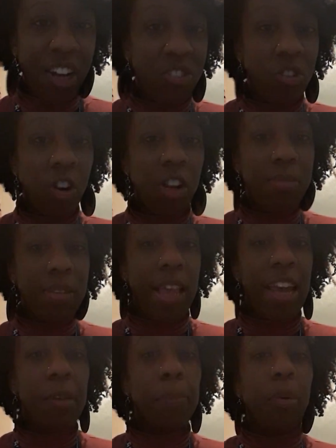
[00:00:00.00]
That's all I'm
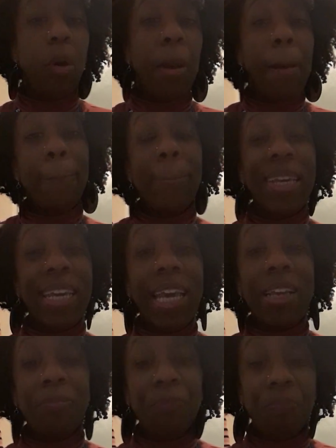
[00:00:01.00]
saying. But me,
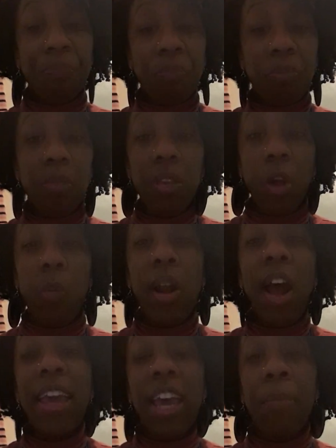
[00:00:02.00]
when
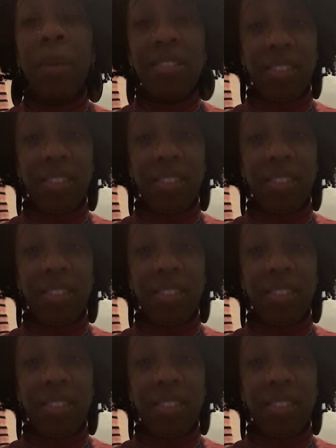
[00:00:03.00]
I get my